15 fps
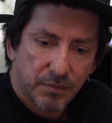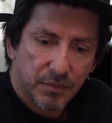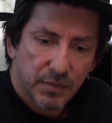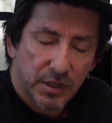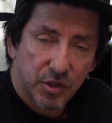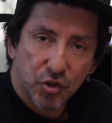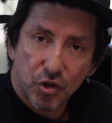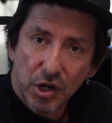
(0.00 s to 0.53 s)

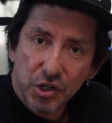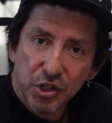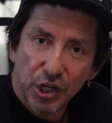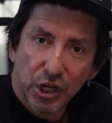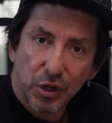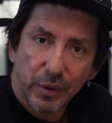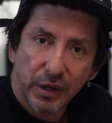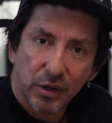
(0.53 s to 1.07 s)
destruction
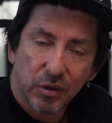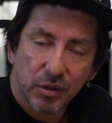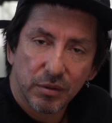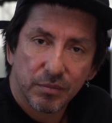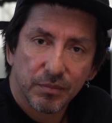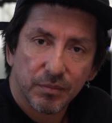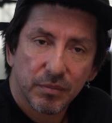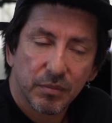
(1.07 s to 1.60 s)
going on,
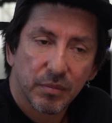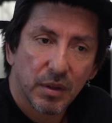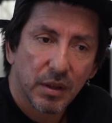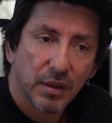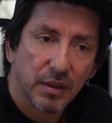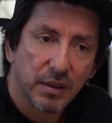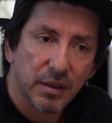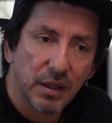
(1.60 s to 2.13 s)

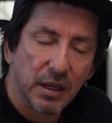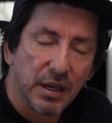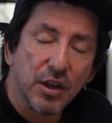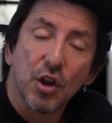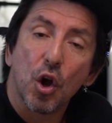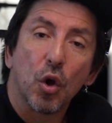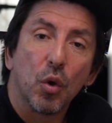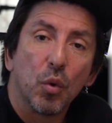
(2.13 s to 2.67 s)
in
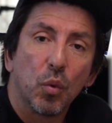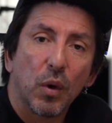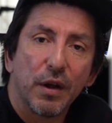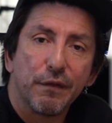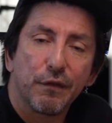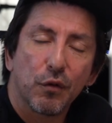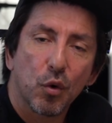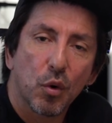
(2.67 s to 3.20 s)
no way,
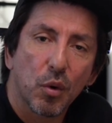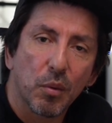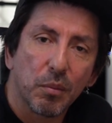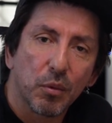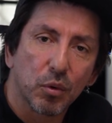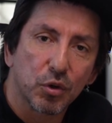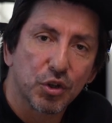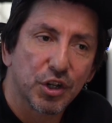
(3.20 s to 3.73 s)

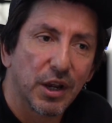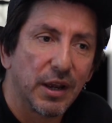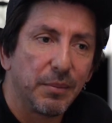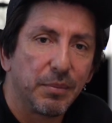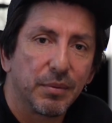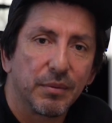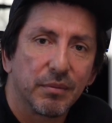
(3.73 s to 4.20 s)
form or shape,